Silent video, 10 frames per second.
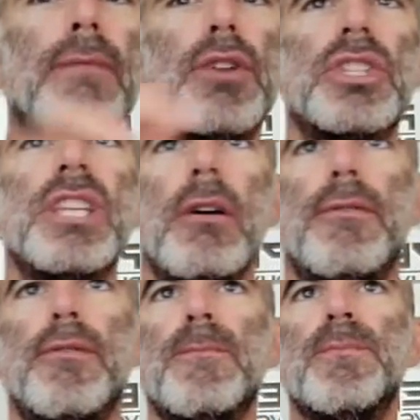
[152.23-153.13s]

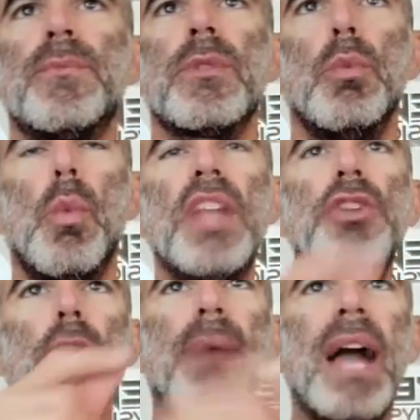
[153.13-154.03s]
yourself when
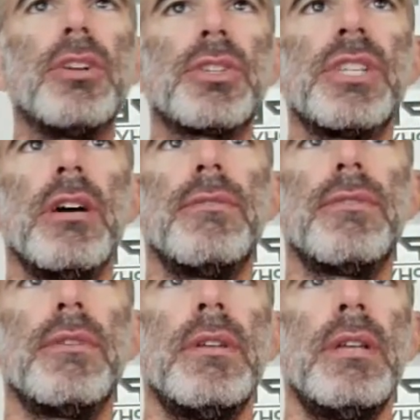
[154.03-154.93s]
you're by yourself?
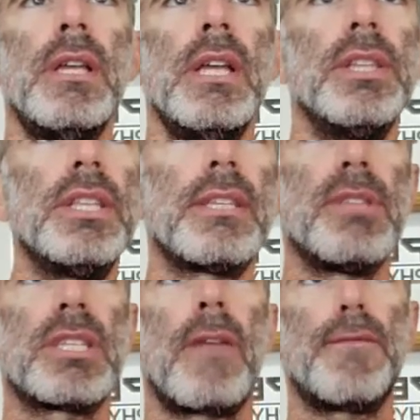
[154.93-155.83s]
This is some of
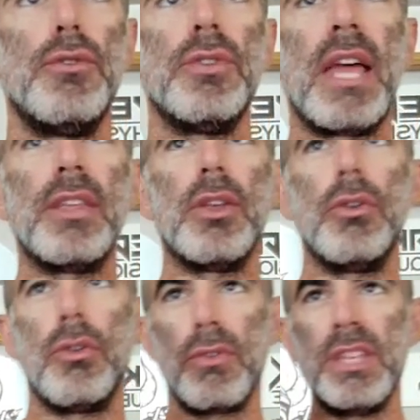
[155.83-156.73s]
the stuff you that
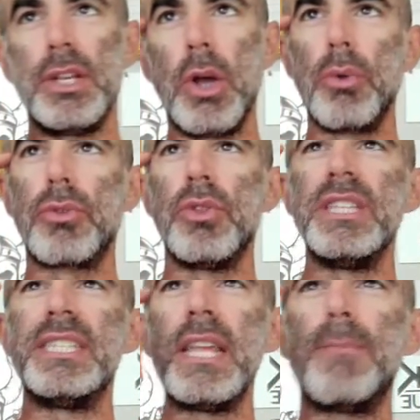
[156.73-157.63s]
you really go through,
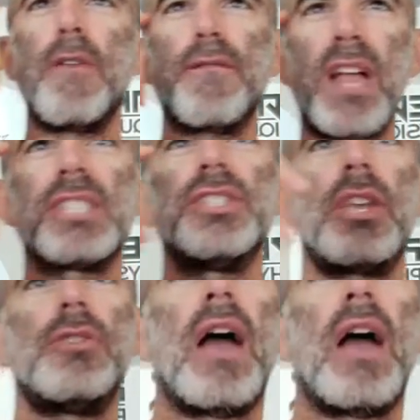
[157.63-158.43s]
these deep reflections that you